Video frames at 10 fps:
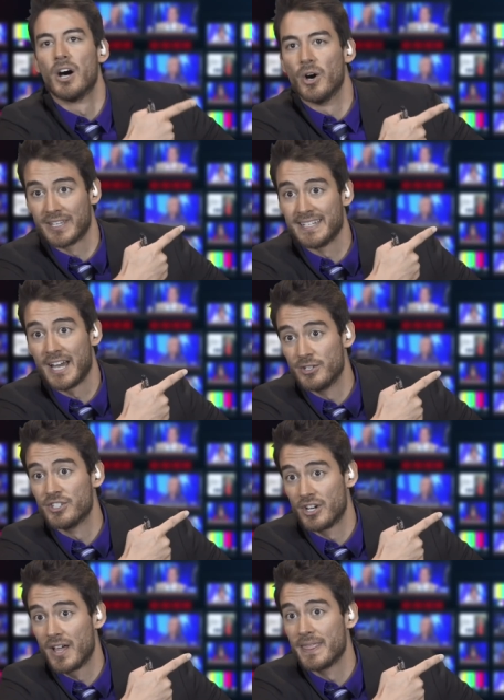Okay, now you
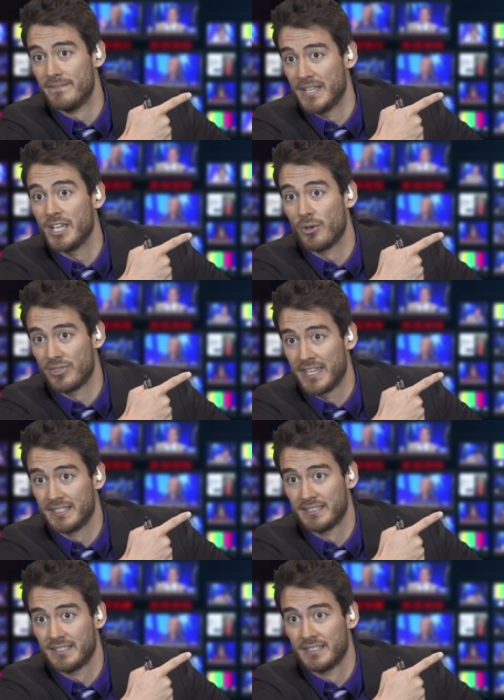turn on the video thing.